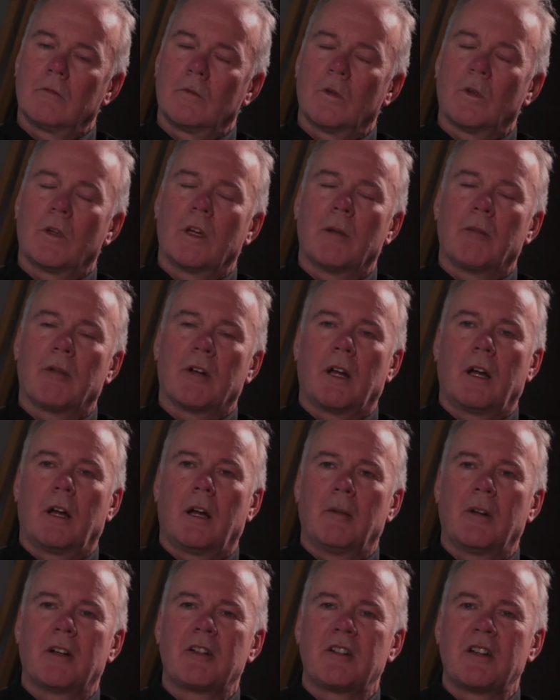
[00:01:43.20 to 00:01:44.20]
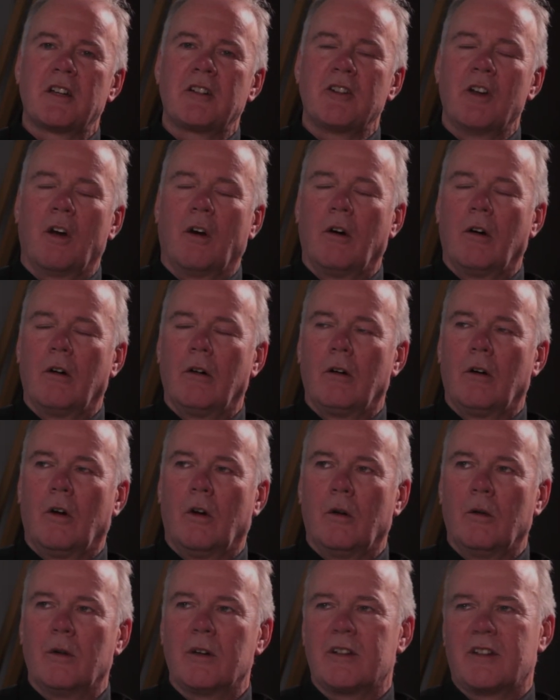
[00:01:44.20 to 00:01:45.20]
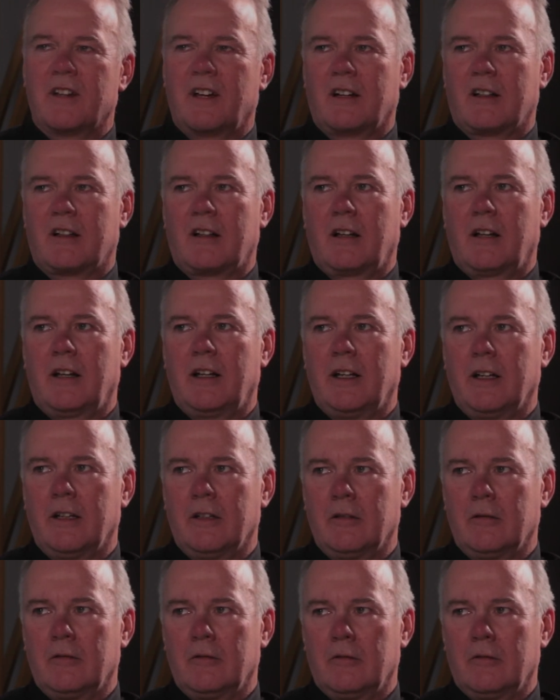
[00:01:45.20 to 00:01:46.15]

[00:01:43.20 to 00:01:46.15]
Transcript: Okay, but I imagine it's not always that clean.